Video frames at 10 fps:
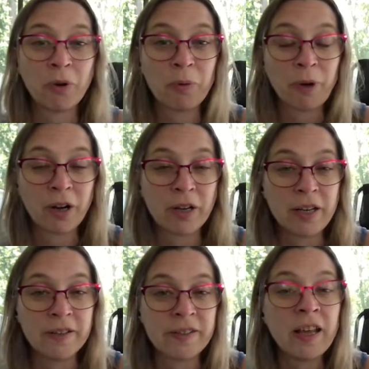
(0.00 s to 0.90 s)
portal
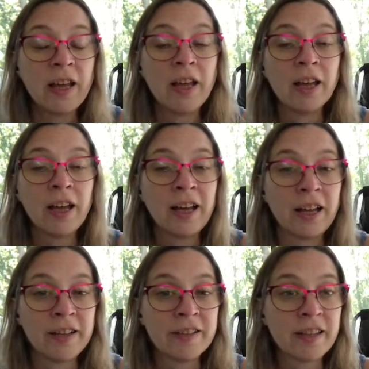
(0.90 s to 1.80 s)
parties
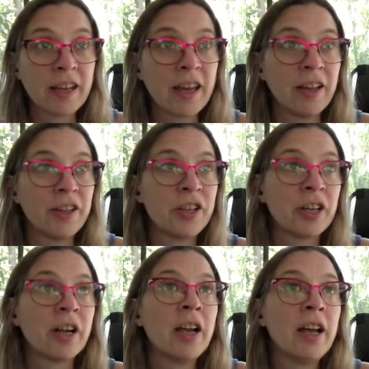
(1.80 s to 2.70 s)
and the calendar.